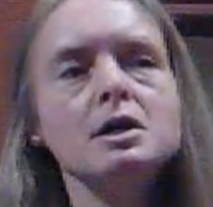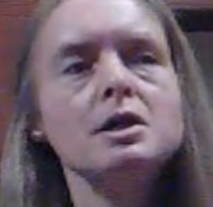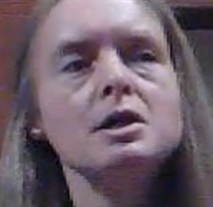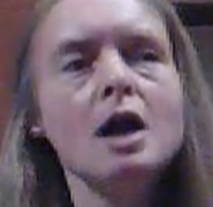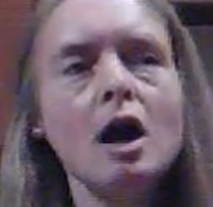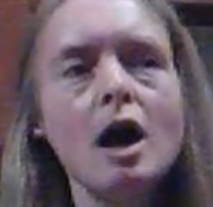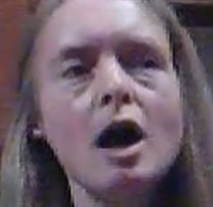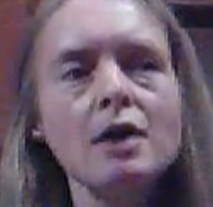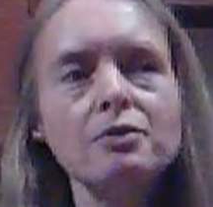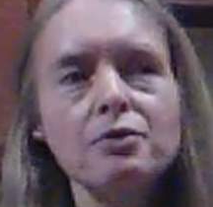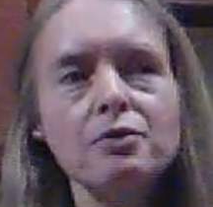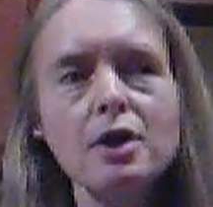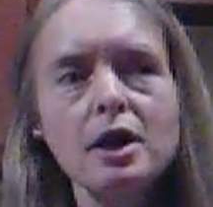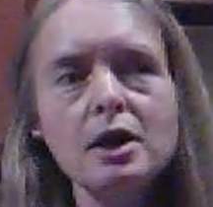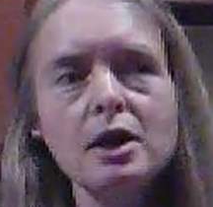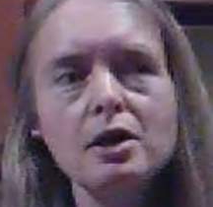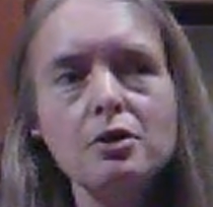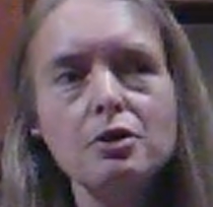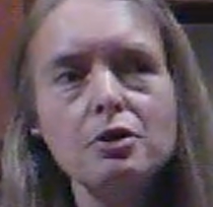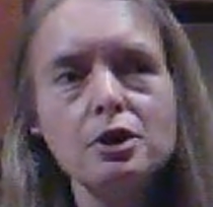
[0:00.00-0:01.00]
Now, I
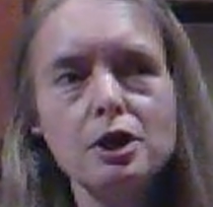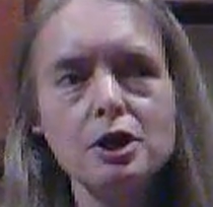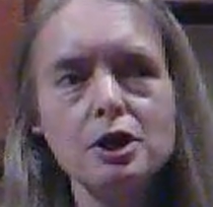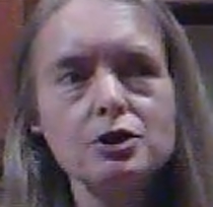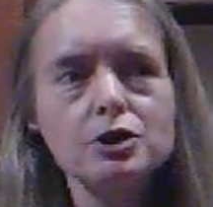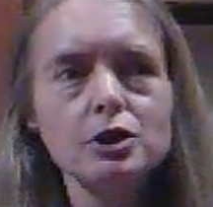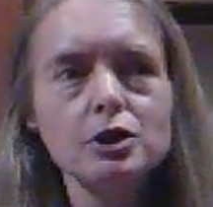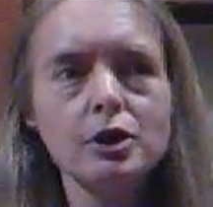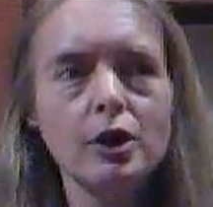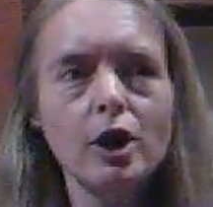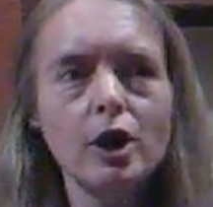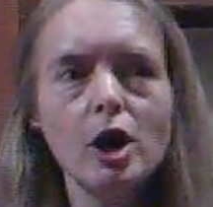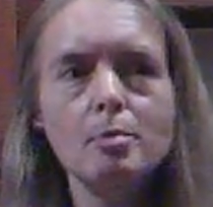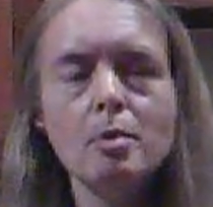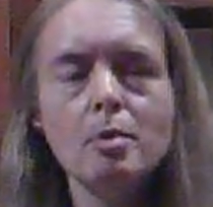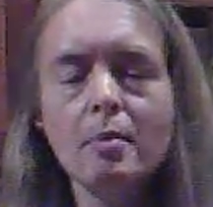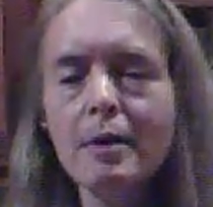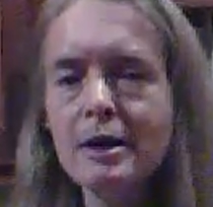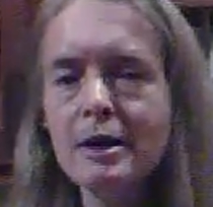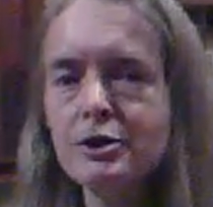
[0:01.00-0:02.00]
think the Gunslinger
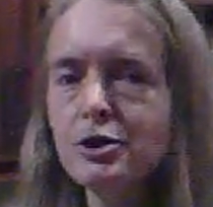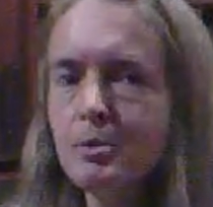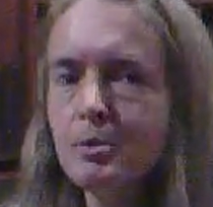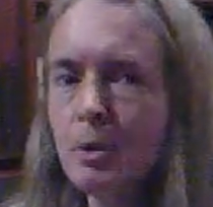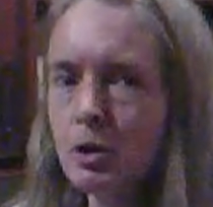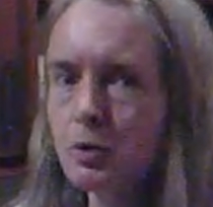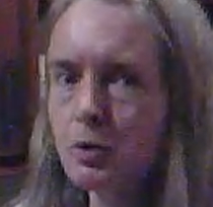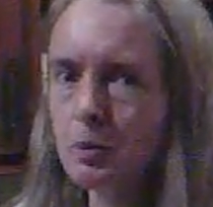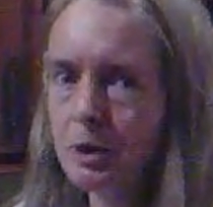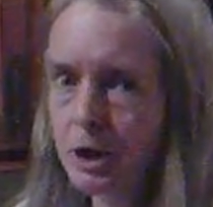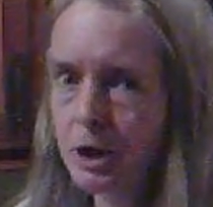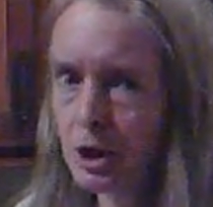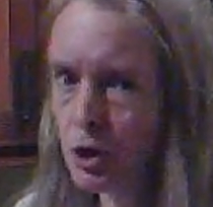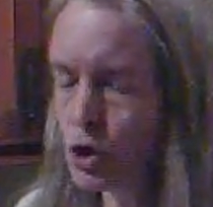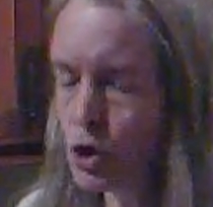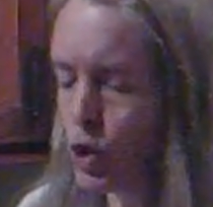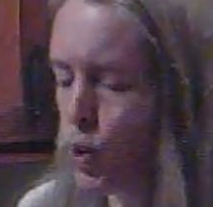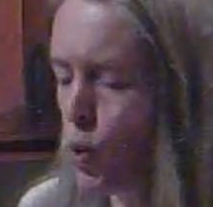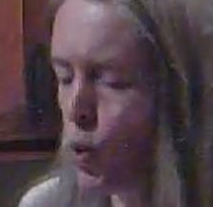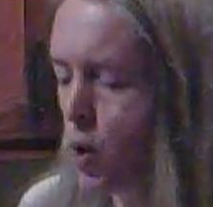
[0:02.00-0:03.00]
album has the most
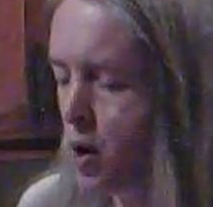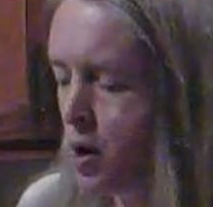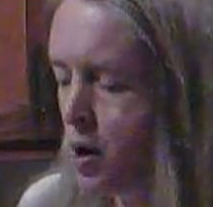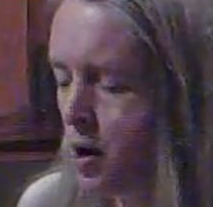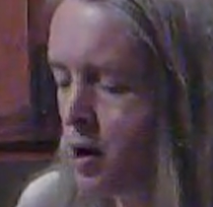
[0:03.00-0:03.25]
potential